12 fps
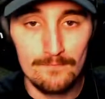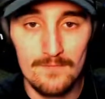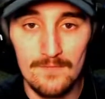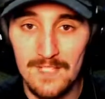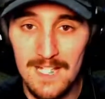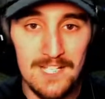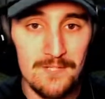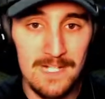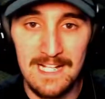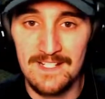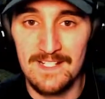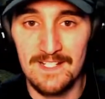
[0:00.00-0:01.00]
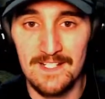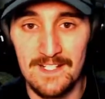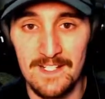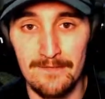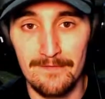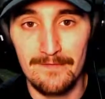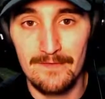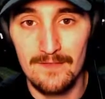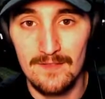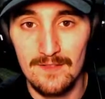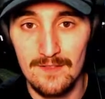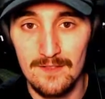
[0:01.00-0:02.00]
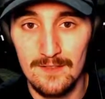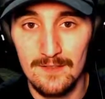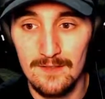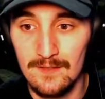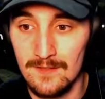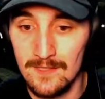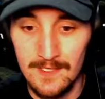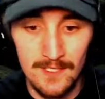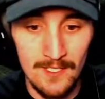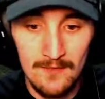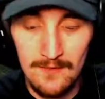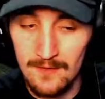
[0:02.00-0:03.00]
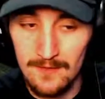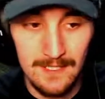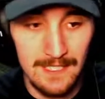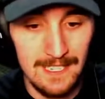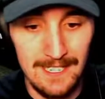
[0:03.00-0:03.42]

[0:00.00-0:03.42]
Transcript: That's what adds that stuff, like,